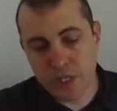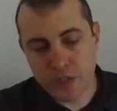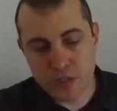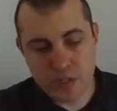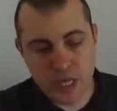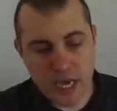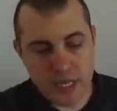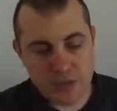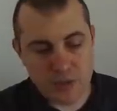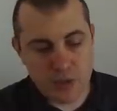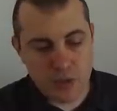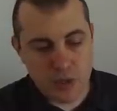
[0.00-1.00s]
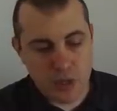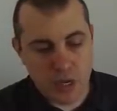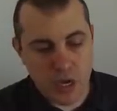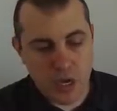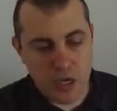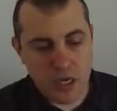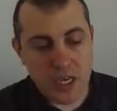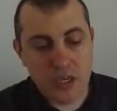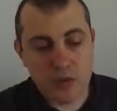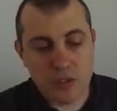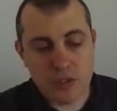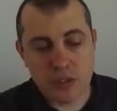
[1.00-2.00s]
means that uh,
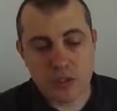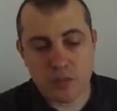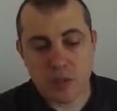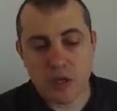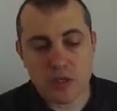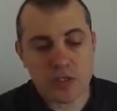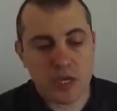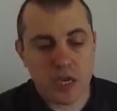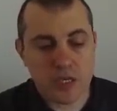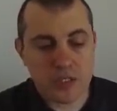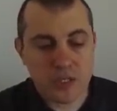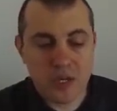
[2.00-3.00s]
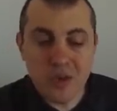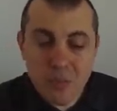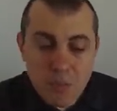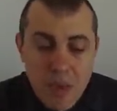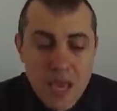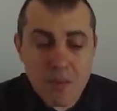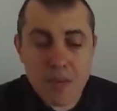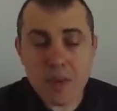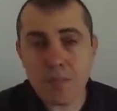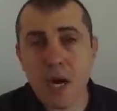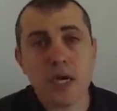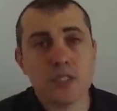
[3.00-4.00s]
increasing the block size may
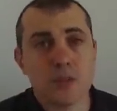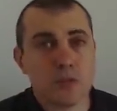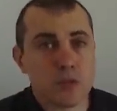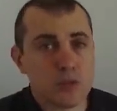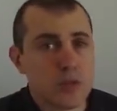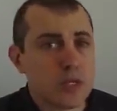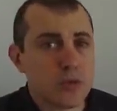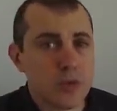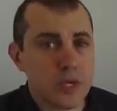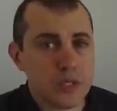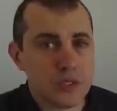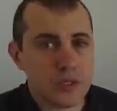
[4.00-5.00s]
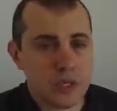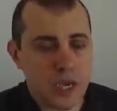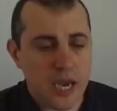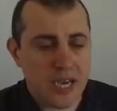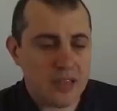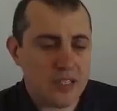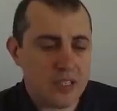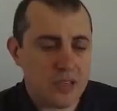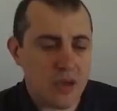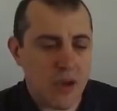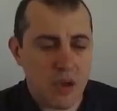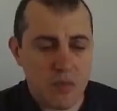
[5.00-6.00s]
be possible to increase at this
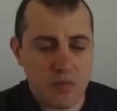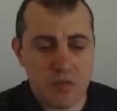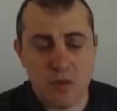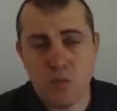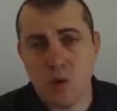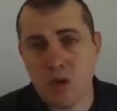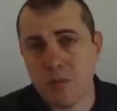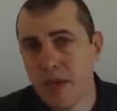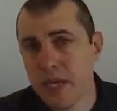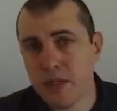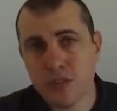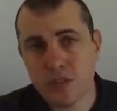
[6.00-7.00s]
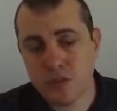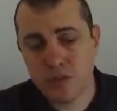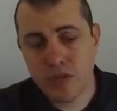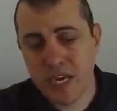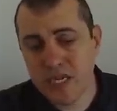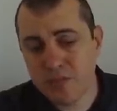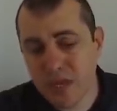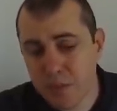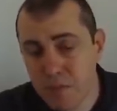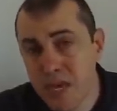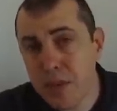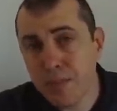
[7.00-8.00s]
time from 1 meg to 8 meg.
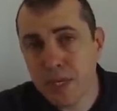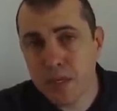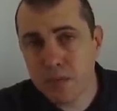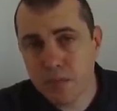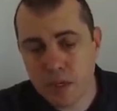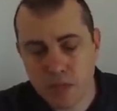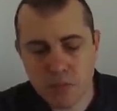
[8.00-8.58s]
Maybe.